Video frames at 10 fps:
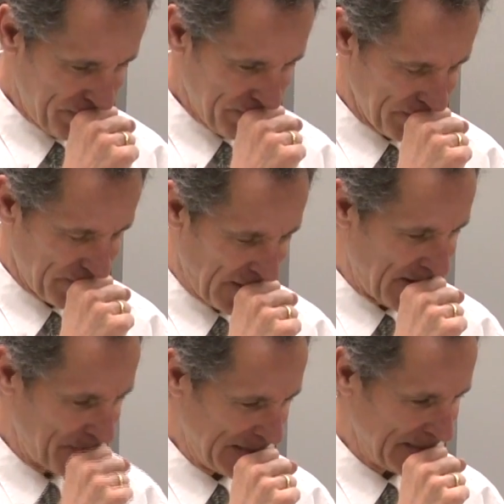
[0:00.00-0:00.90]
that's
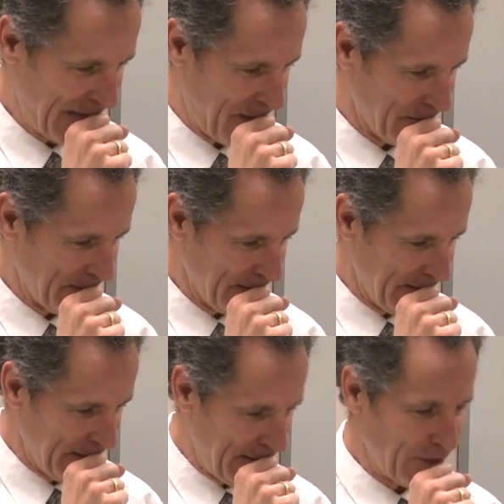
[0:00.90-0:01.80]
on a mission now.
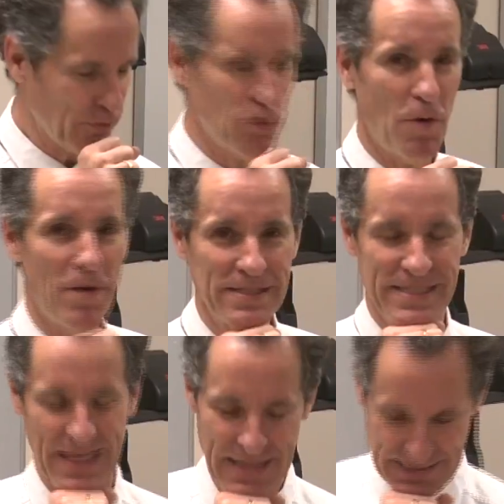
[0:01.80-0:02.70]
Elder Groberg
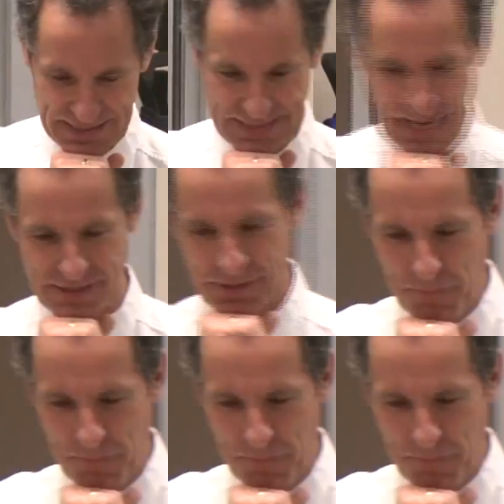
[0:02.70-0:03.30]
said this. He says,